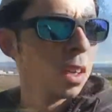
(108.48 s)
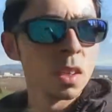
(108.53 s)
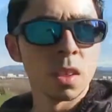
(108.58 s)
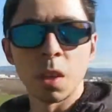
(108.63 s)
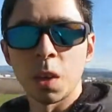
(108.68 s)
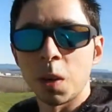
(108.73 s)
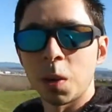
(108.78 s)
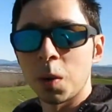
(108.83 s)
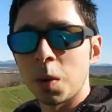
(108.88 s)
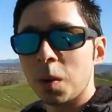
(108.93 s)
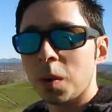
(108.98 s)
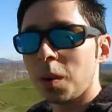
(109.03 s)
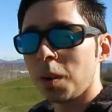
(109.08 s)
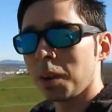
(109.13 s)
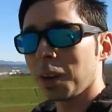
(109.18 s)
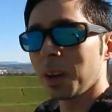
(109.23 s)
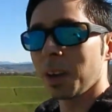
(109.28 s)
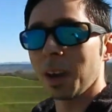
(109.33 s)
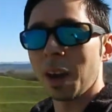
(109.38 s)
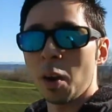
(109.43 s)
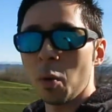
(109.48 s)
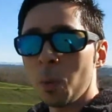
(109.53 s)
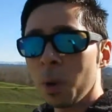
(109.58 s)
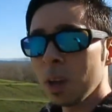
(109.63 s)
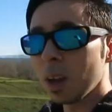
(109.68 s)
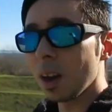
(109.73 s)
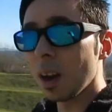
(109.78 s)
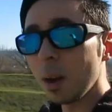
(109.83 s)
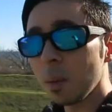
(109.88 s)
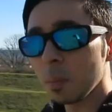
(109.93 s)
So, okay, I
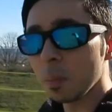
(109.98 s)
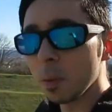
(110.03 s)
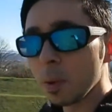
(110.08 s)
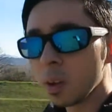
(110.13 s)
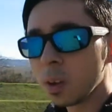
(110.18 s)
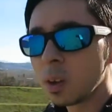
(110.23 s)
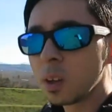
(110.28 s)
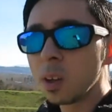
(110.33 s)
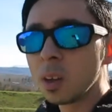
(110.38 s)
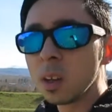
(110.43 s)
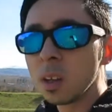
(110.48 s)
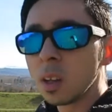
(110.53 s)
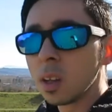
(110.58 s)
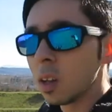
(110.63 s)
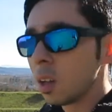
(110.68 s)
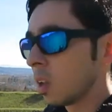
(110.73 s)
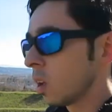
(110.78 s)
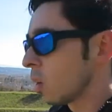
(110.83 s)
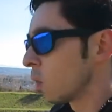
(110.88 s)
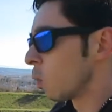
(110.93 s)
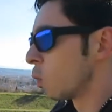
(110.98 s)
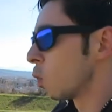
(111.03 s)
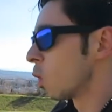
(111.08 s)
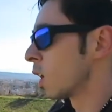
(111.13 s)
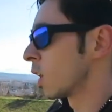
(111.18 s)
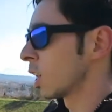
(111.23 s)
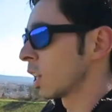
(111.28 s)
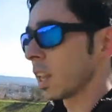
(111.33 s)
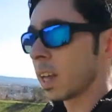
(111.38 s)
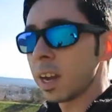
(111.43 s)
went up
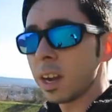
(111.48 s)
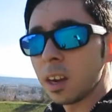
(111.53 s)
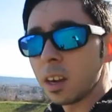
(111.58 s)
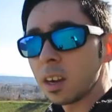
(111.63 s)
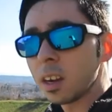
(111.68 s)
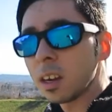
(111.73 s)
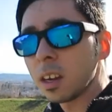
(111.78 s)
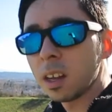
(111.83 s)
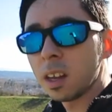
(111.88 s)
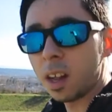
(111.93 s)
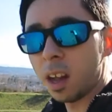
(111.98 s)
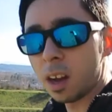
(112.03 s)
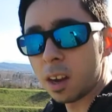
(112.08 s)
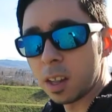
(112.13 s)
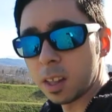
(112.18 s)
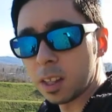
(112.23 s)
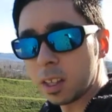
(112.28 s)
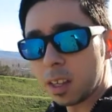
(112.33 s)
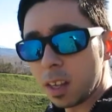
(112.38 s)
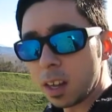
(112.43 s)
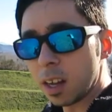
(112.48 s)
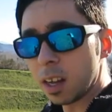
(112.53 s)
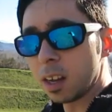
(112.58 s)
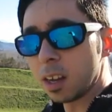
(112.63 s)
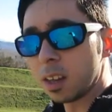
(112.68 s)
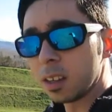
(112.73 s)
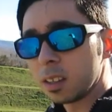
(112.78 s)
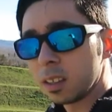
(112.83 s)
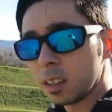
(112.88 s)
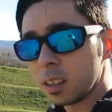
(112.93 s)
one layer out of the
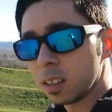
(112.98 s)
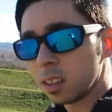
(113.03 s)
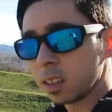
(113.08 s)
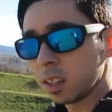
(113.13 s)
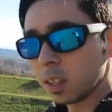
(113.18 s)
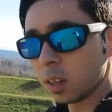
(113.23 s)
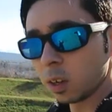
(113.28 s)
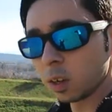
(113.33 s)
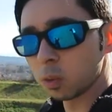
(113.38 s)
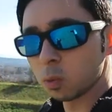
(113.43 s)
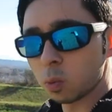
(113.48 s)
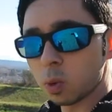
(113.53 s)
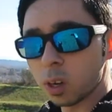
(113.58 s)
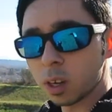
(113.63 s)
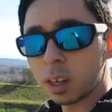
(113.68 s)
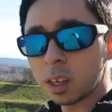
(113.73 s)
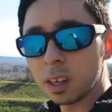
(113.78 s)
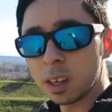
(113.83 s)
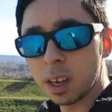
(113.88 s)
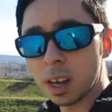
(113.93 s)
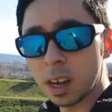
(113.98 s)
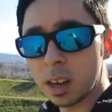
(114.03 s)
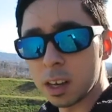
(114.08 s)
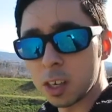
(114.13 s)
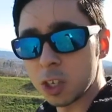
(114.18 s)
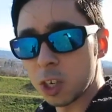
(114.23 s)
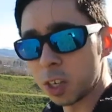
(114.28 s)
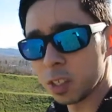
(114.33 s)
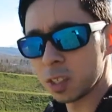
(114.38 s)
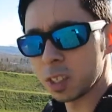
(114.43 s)
earthwork, out of
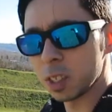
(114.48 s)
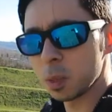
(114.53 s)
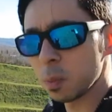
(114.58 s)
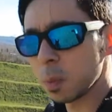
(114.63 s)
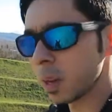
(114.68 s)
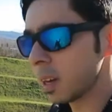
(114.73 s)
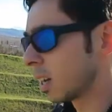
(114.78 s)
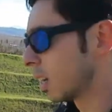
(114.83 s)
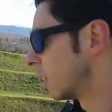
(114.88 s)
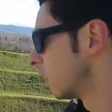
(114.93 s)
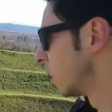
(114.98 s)
Johnson's pit,